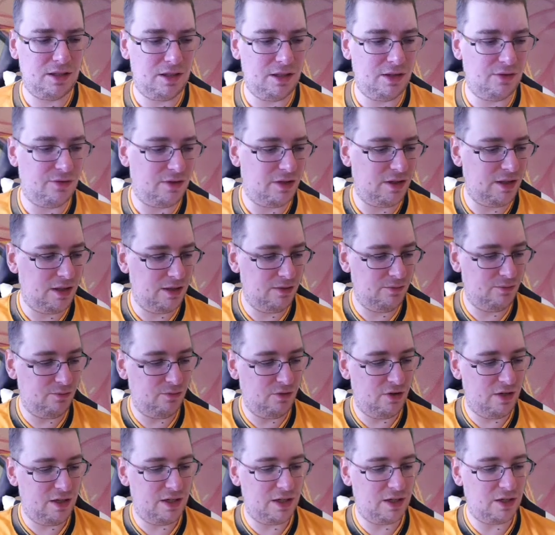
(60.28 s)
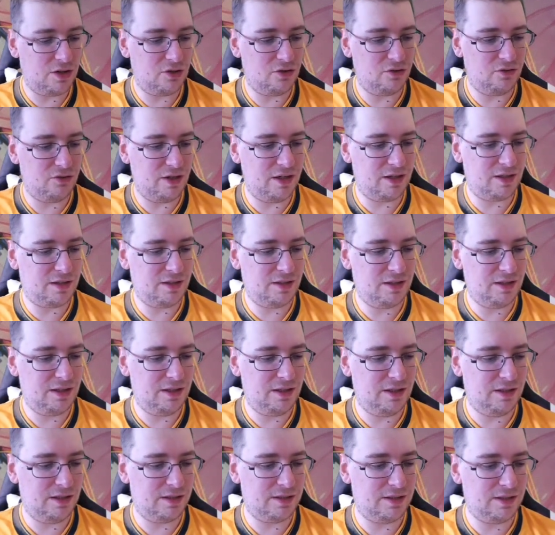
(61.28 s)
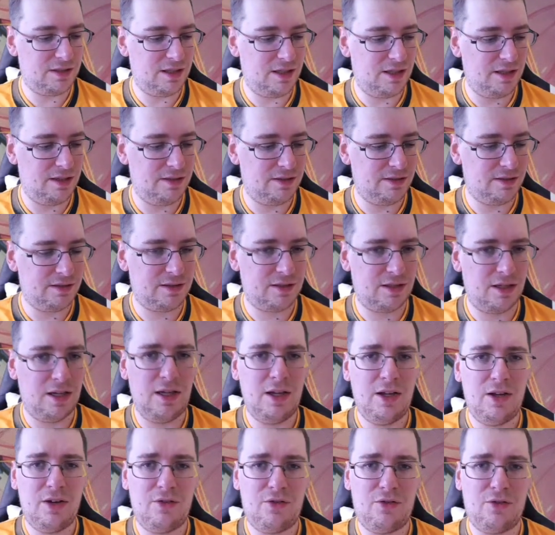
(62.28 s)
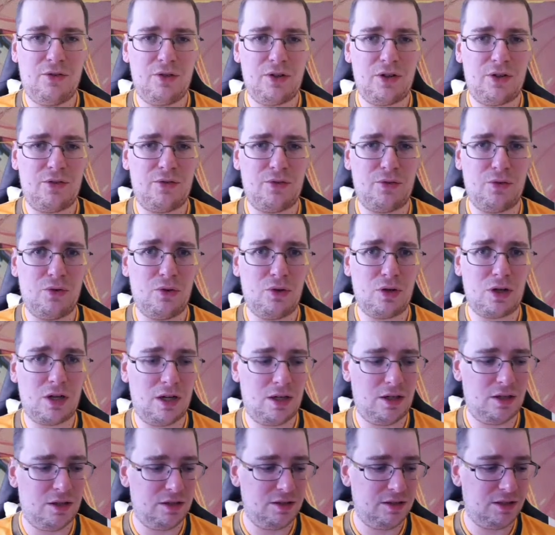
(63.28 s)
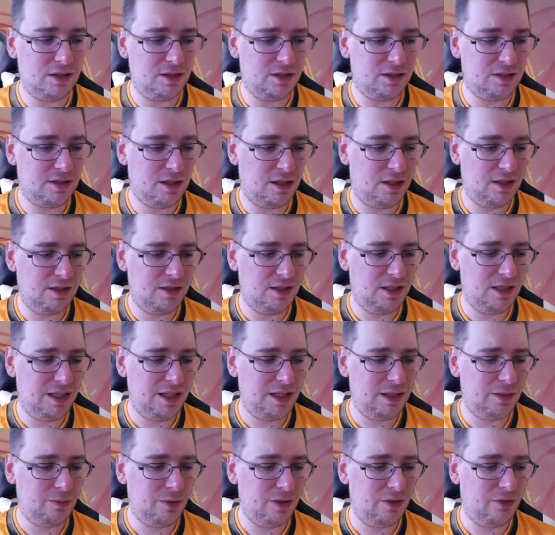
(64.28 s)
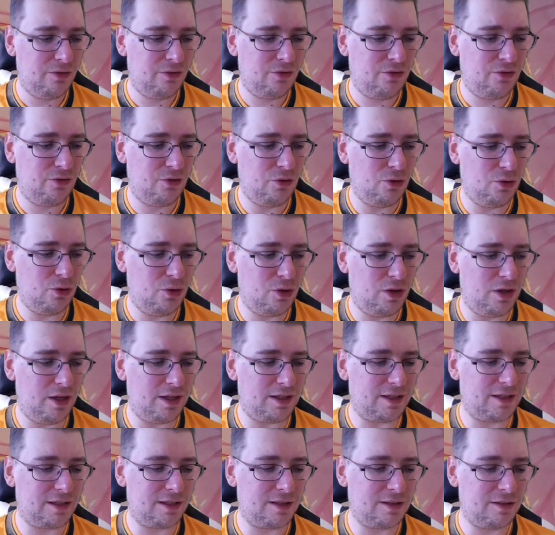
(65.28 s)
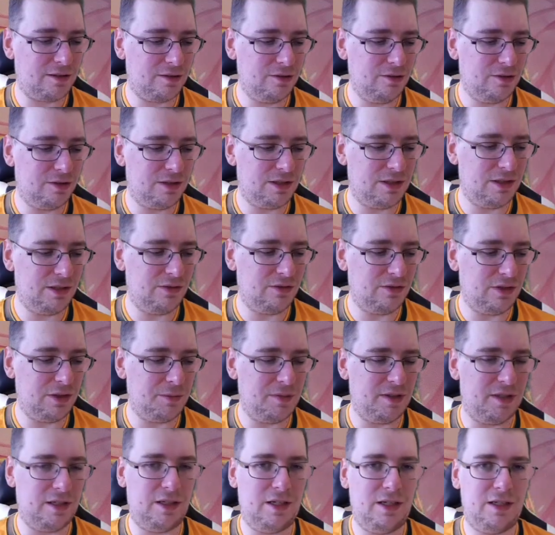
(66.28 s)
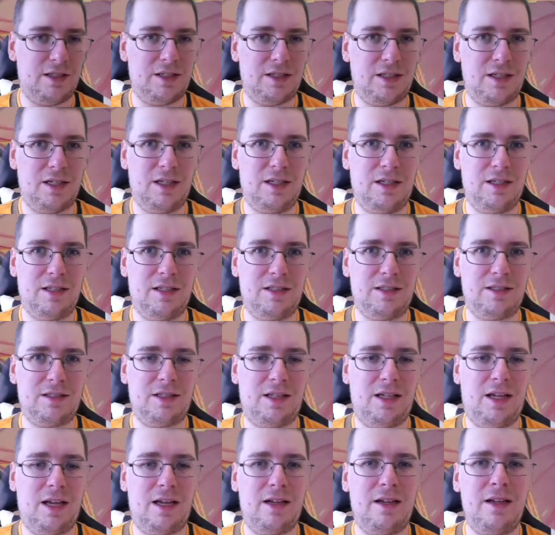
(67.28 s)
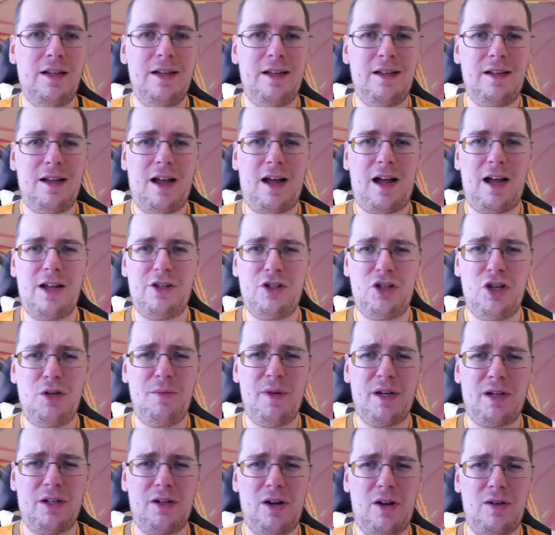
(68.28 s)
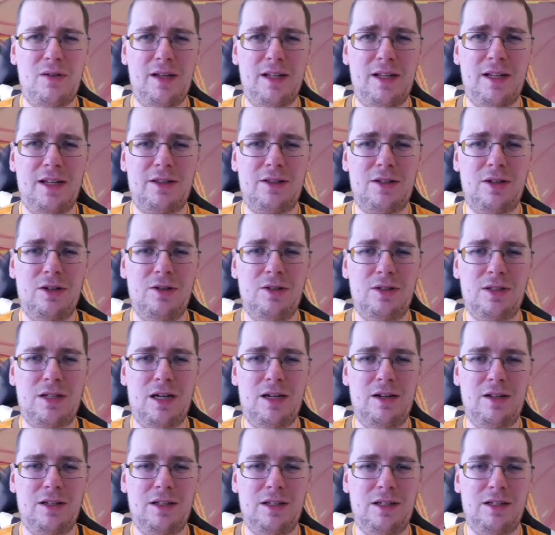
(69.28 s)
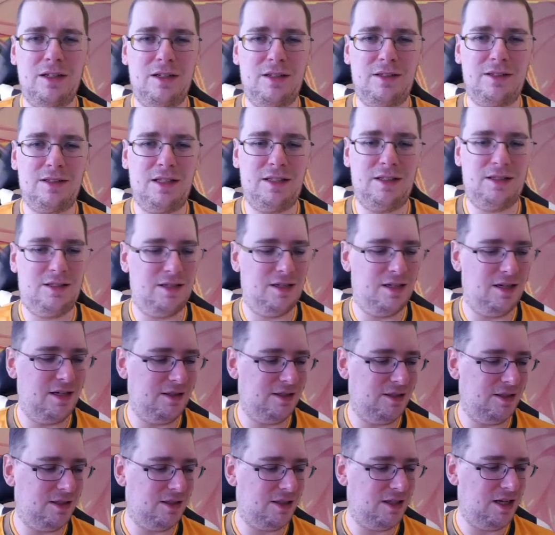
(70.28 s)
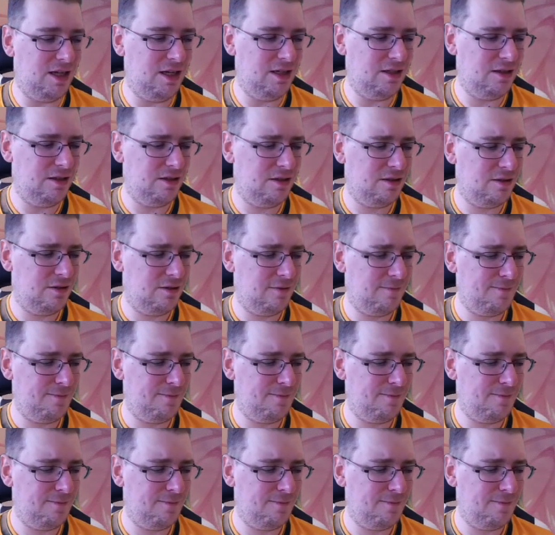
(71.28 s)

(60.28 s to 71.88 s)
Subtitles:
If I'm reading correctly, it says 44 cards inside there with 4 exclusive limited edition cards. So yeah, I assume you can only get those kind of cards inside this tin.